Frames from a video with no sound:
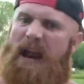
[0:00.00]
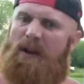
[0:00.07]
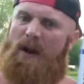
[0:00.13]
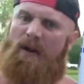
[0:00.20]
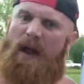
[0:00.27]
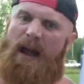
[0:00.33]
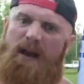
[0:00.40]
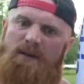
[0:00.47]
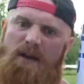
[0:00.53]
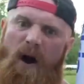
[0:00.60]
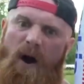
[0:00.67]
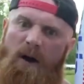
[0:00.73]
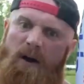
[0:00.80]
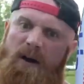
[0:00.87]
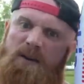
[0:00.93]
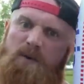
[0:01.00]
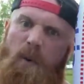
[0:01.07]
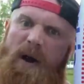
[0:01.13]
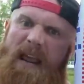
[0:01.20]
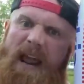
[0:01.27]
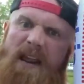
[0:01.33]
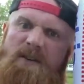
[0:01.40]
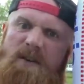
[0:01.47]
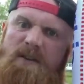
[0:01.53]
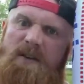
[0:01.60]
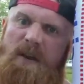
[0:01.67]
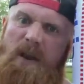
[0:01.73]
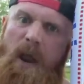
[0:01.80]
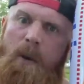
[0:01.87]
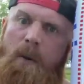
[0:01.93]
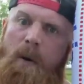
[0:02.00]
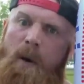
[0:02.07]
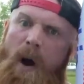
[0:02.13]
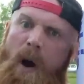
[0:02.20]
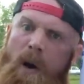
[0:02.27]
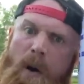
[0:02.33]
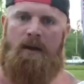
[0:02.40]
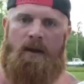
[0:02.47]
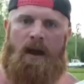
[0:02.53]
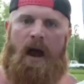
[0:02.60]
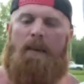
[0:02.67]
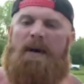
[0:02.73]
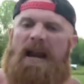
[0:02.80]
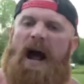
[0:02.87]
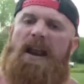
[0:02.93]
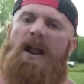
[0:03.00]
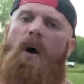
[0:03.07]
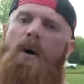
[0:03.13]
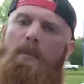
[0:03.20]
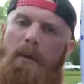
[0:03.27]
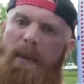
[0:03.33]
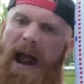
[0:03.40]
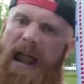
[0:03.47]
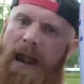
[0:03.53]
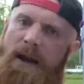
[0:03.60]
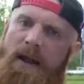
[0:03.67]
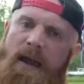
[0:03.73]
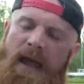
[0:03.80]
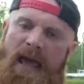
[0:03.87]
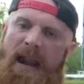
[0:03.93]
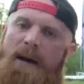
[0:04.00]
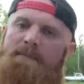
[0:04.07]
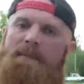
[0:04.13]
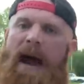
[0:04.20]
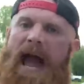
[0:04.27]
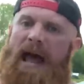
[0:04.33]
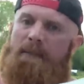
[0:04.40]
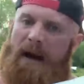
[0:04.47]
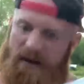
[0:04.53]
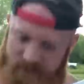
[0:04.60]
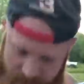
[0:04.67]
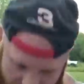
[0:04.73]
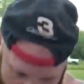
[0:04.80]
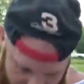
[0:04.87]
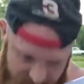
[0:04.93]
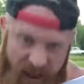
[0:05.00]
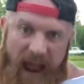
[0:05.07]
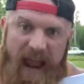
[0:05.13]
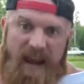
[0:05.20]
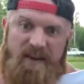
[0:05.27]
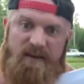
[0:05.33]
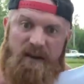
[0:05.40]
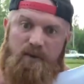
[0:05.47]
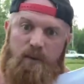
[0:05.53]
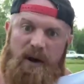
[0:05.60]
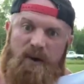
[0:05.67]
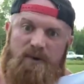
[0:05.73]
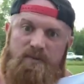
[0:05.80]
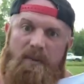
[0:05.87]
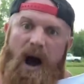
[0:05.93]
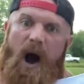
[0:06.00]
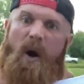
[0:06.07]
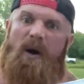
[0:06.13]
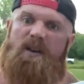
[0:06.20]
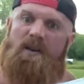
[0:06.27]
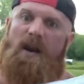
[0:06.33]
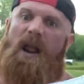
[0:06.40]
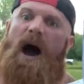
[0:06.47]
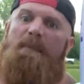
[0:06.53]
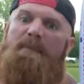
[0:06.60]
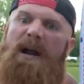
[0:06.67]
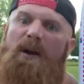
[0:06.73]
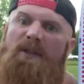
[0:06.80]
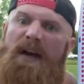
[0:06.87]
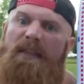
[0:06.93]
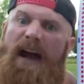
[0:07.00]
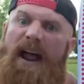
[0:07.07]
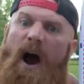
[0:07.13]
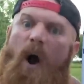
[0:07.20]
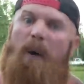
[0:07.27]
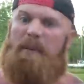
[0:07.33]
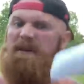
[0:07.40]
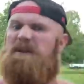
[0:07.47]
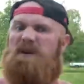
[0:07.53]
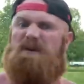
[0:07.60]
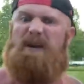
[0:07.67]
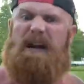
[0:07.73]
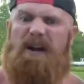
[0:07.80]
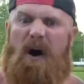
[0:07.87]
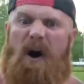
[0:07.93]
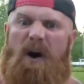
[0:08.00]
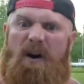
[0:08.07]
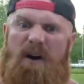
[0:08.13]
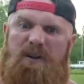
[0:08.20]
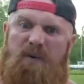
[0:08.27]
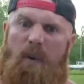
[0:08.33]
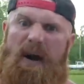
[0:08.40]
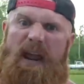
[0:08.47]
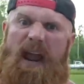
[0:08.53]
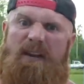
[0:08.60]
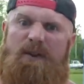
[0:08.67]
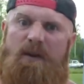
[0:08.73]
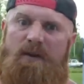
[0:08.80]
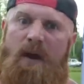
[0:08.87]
look like it's 120 inches to you? Huh? I mean, I know I'm a man, and I'm bad about saying things this real small is a lot bigger than they are, but this ain't 120 inches.